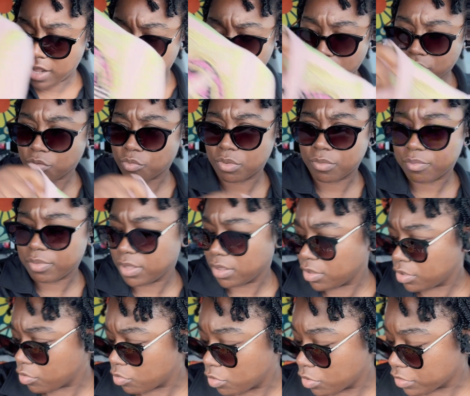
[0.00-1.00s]
thought it would be a
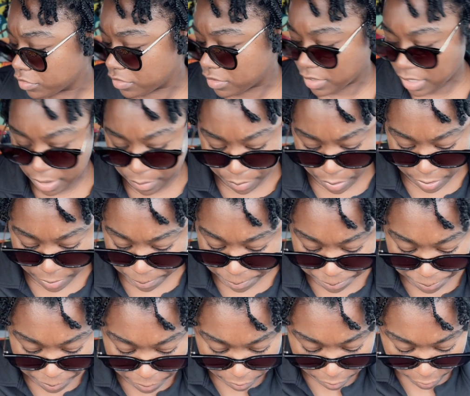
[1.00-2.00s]
little worse than that, but
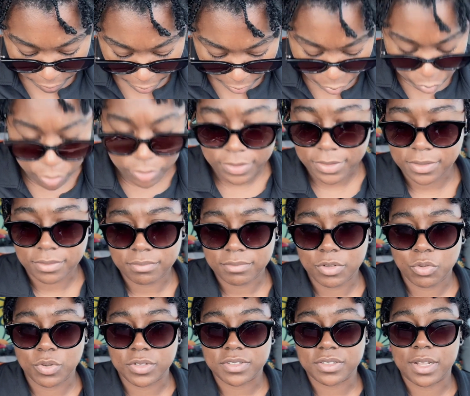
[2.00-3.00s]
it
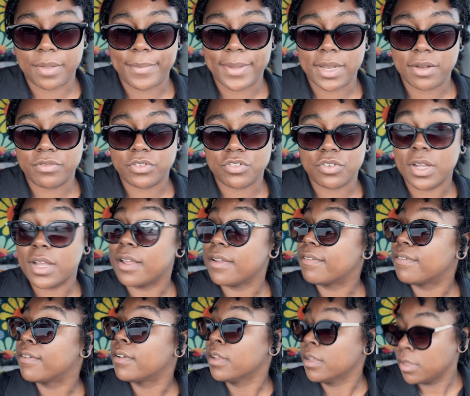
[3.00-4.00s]
wasn't that bad of a drive.
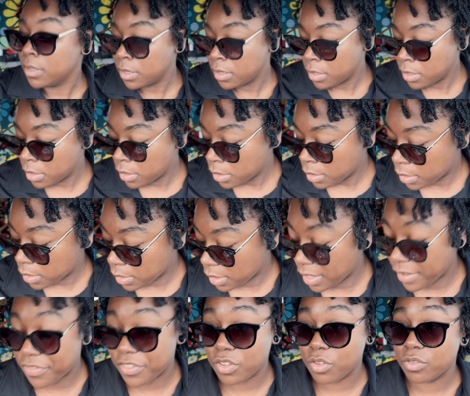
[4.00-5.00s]
I
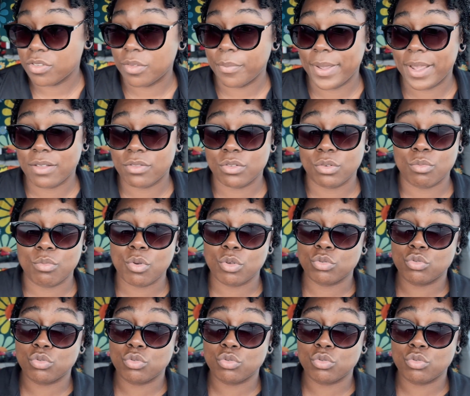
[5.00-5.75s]
have to use the bathroom